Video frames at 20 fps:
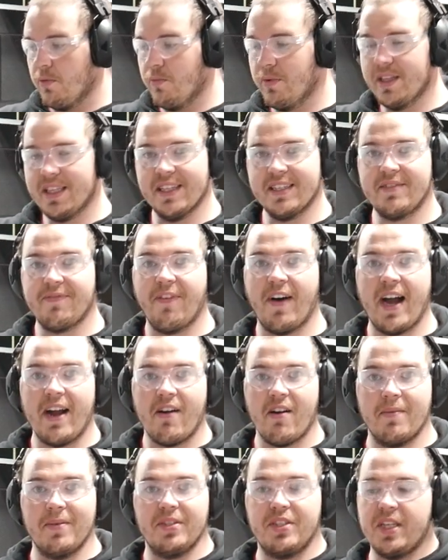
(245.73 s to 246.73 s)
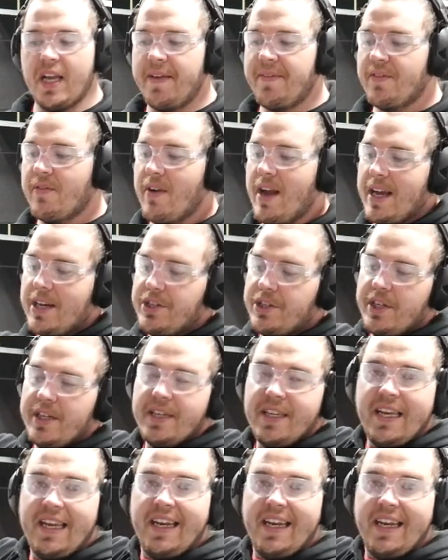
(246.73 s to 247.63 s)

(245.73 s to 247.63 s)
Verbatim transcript: with the spiral in the safe direction,